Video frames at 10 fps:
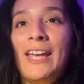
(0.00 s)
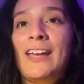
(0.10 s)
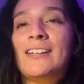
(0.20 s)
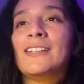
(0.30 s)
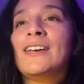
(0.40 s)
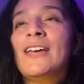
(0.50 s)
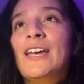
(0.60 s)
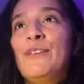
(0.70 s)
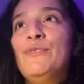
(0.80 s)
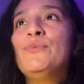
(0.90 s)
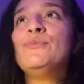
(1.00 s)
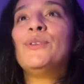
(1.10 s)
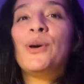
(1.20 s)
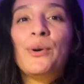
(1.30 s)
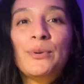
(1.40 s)
And if you
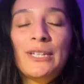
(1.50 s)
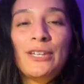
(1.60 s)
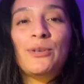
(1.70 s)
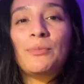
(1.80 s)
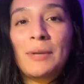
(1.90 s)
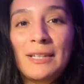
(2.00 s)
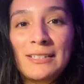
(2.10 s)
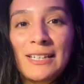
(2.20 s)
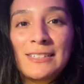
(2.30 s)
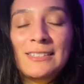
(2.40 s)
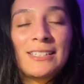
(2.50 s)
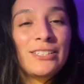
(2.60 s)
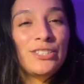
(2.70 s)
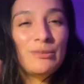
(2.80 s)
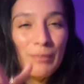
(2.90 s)
know that you're being tested,
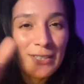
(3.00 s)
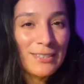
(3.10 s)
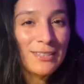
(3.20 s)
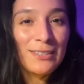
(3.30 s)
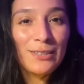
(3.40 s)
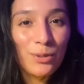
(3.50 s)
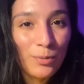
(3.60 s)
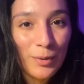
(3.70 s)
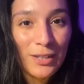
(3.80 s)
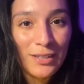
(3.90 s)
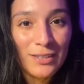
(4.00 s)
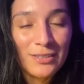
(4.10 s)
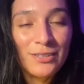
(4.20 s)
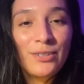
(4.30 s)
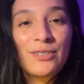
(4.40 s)
it just makes it a little bit
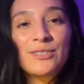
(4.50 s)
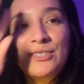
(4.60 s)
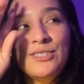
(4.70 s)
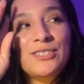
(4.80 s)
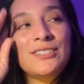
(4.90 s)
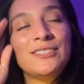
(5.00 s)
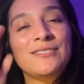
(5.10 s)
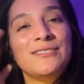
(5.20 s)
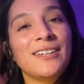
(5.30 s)
easier to just